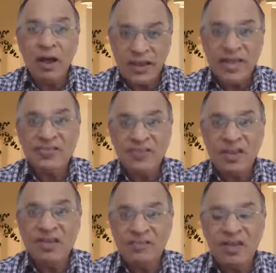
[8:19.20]
Yes.
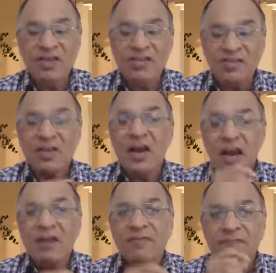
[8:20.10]

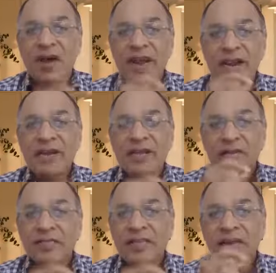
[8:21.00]
I find
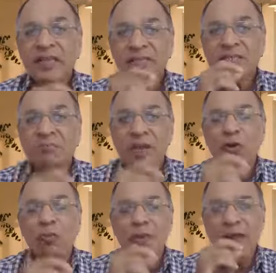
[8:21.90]
there is a
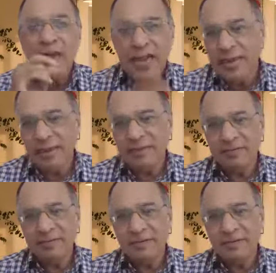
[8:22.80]
splenomegaly.
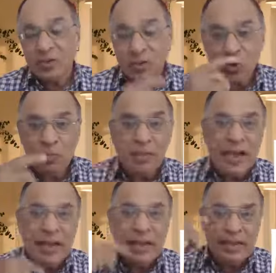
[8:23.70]
So
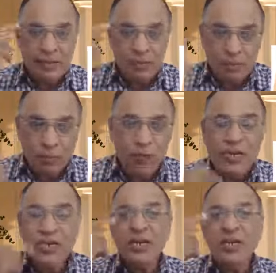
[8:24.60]
my
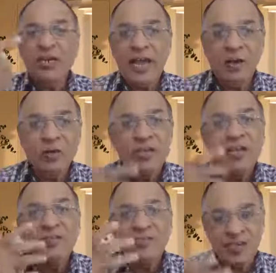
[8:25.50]
provisional
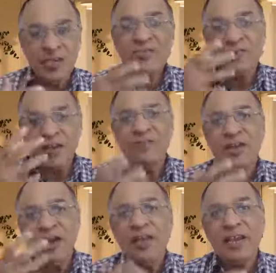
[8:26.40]
diagnosis is
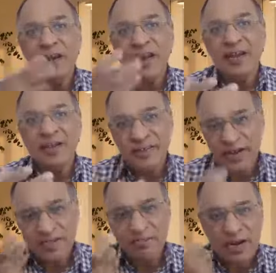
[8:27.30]
definitely correct,
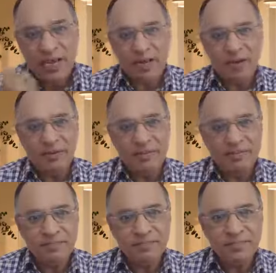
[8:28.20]
that is malaria.
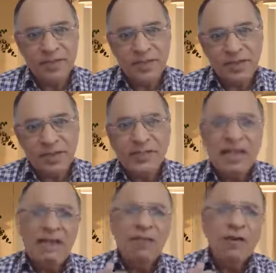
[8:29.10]

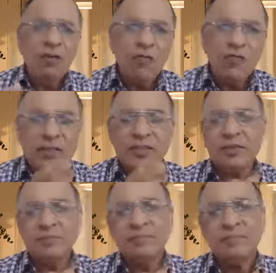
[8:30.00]
Then I will go
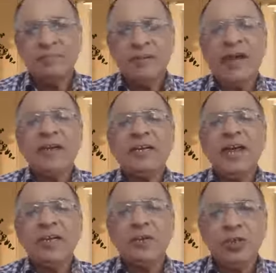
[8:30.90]
further and
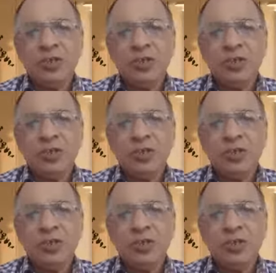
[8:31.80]
try to